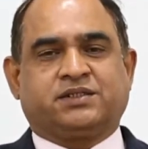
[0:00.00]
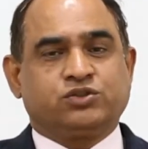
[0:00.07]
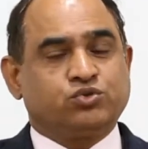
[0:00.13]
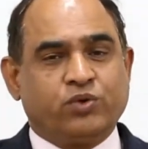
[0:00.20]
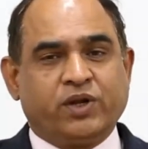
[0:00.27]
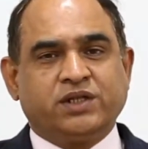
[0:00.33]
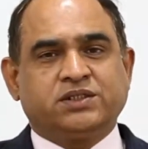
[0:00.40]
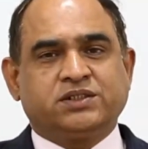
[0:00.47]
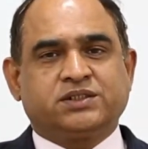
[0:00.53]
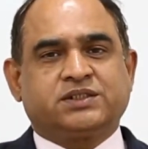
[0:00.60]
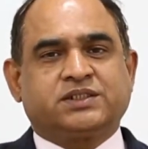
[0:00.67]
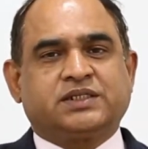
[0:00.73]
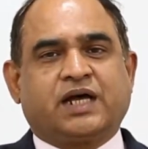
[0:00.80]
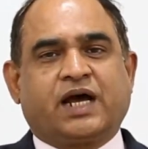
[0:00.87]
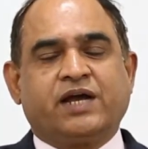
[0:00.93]
Students,
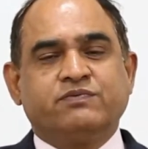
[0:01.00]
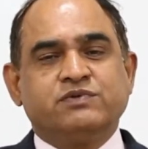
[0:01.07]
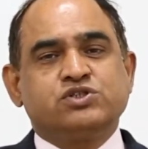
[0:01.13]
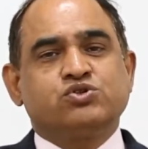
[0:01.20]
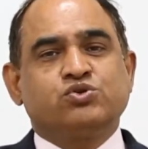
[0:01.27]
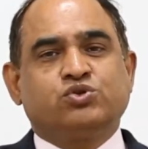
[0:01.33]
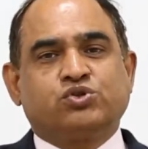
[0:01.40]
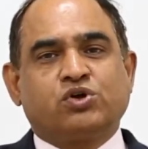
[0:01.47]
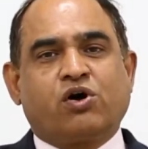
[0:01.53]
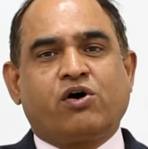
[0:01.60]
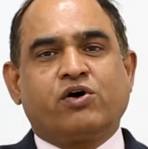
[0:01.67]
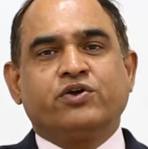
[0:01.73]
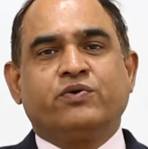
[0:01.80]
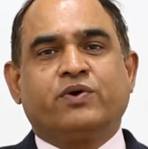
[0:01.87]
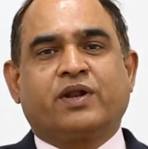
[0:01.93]
I wish to
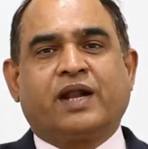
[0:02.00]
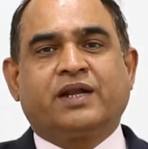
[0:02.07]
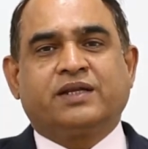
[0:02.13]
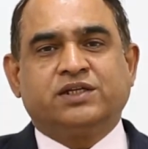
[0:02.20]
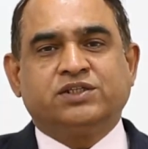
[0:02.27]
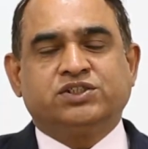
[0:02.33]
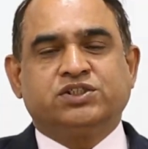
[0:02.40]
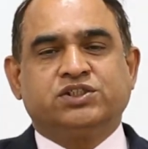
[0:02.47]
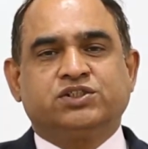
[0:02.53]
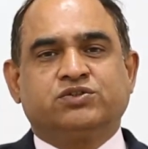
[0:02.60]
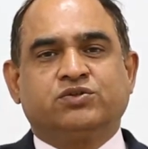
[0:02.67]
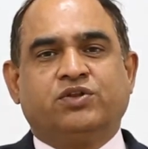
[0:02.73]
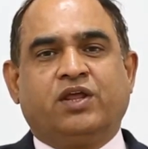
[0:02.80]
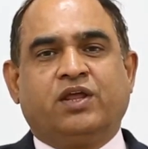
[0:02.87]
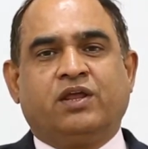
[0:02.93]
draw your attention
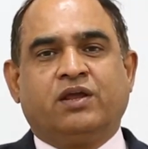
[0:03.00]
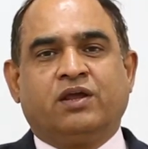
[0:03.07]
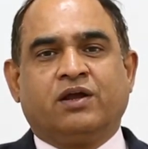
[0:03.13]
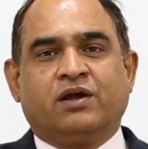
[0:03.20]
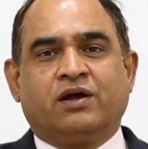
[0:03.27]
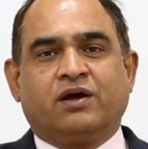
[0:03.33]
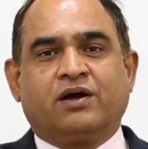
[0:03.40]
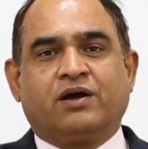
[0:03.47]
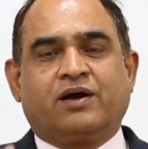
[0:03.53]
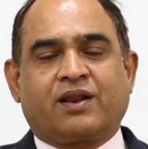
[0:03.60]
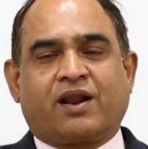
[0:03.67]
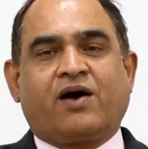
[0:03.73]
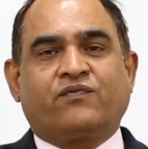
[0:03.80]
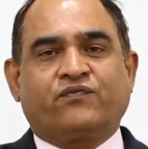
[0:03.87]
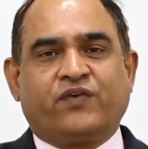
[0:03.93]
to the
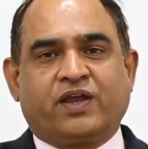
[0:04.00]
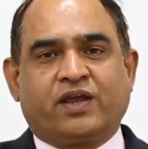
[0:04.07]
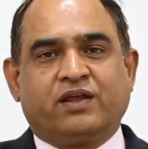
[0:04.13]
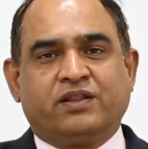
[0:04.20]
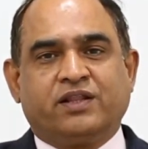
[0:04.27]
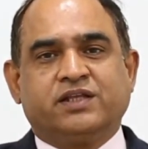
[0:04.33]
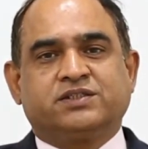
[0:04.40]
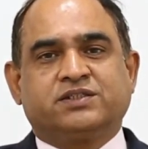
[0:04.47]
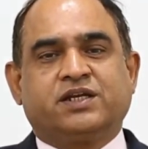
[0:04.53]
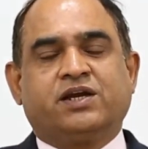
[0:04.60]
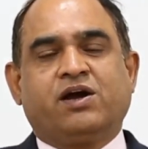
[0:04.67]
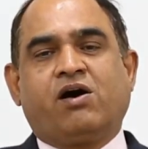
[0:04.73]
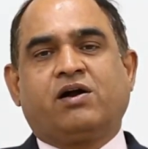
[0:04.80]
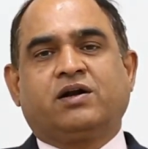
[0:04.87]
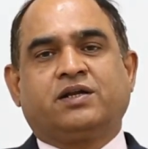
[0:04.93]
graphic in this
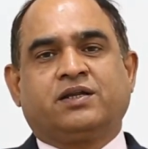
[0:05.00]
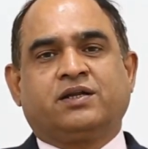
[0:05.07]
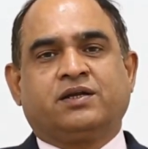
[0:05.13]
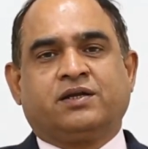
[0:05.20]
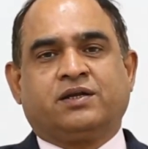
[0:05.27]
regard.